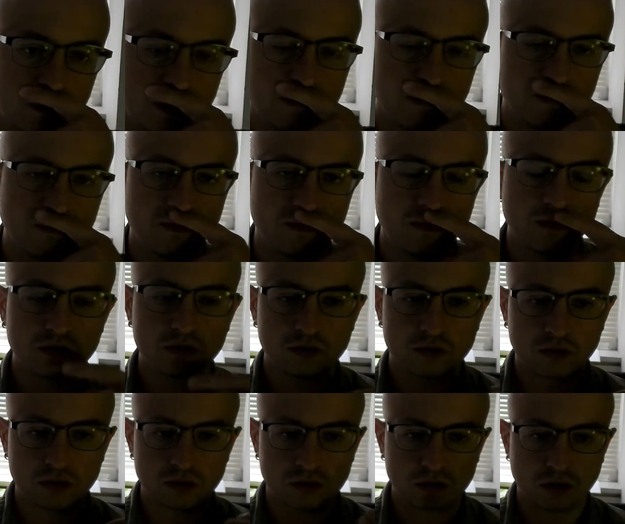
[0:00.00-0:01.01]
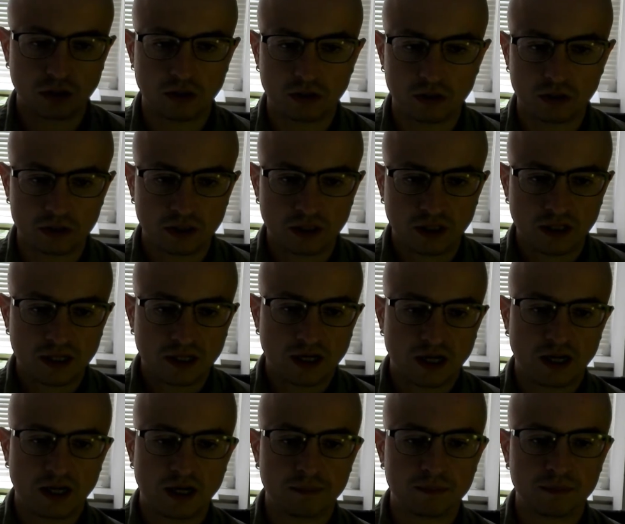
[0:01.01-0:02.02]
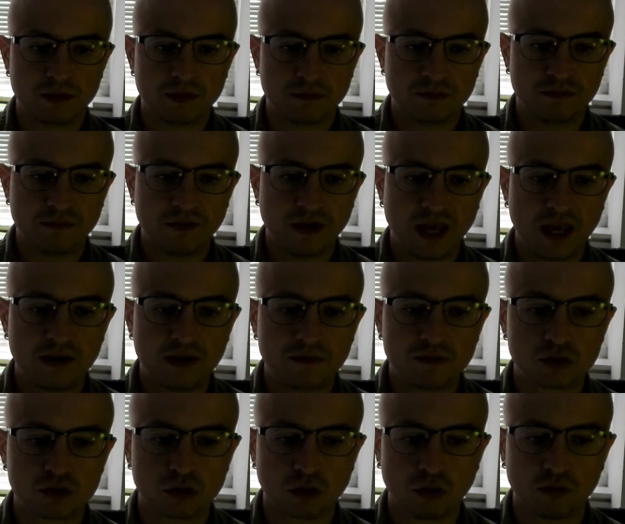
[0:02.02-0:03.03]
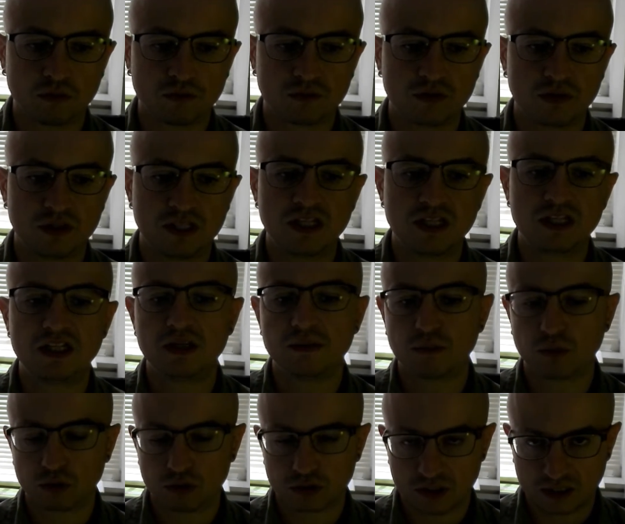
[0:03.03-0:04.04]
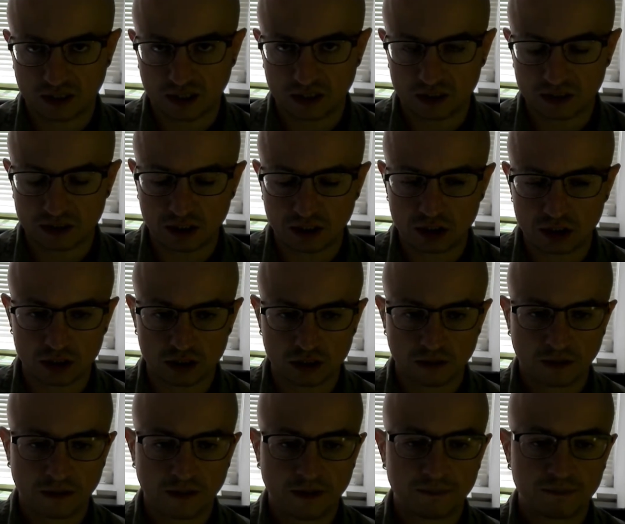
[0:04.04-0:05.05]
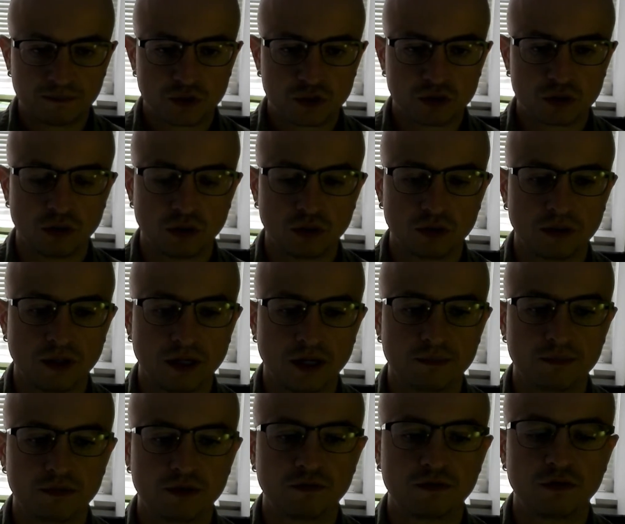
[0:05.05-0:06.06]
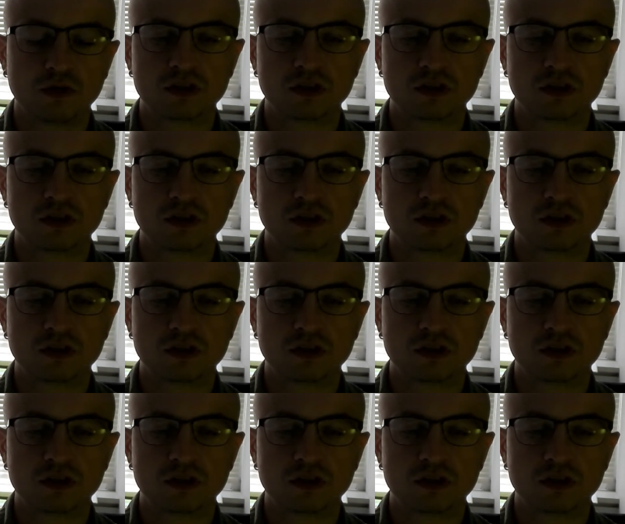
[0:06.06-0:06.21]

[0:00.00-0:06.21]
focuses on the waves of de-democratization. So the first